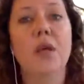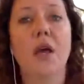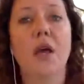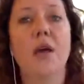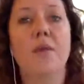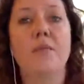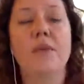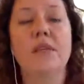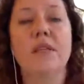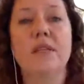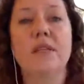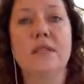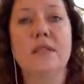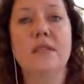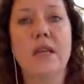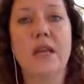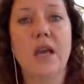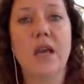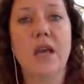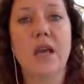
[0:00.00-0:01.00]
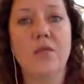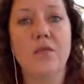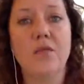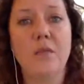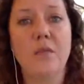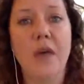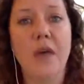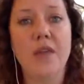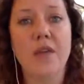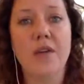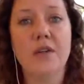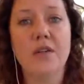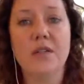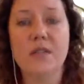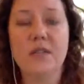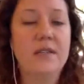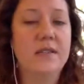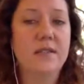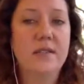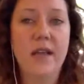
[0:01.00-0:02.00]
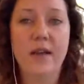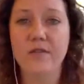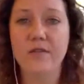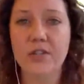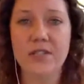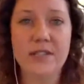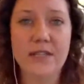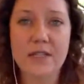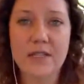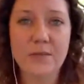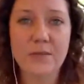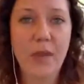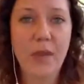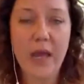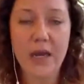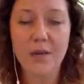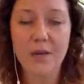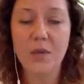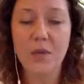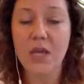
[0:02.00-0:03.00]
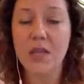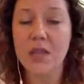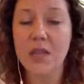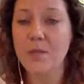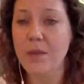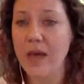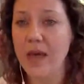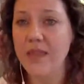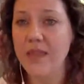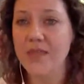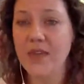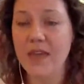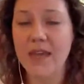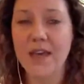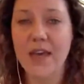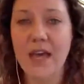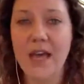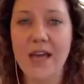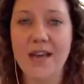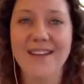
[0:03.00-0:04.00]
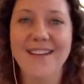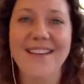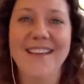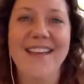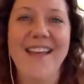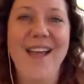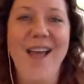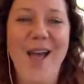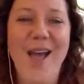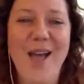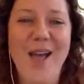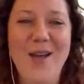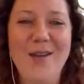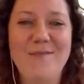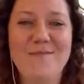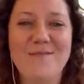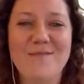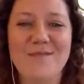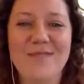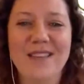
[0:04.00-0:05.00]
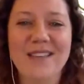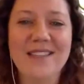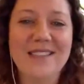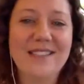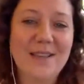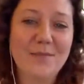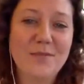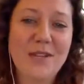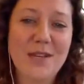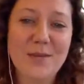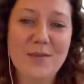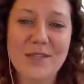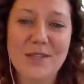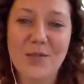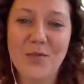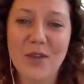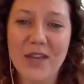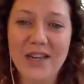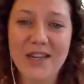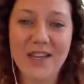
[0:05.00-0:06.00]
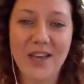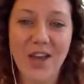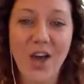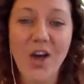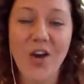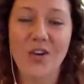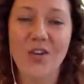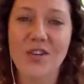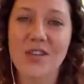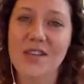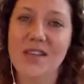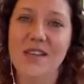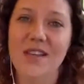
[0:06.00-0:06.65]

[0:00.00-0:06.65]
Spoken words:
eliciting help from others, he's never since patted me on the butt, thank God, is sometimes the way to go.